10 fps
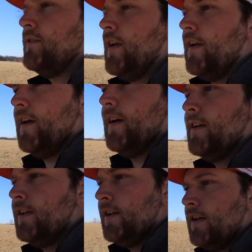And
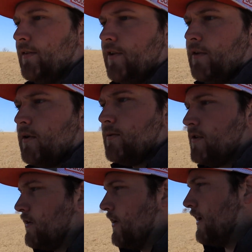definitely don't want to be
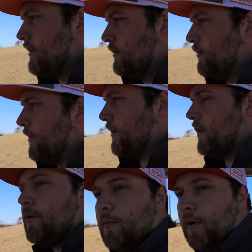starting out double
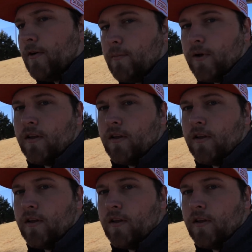bogey, but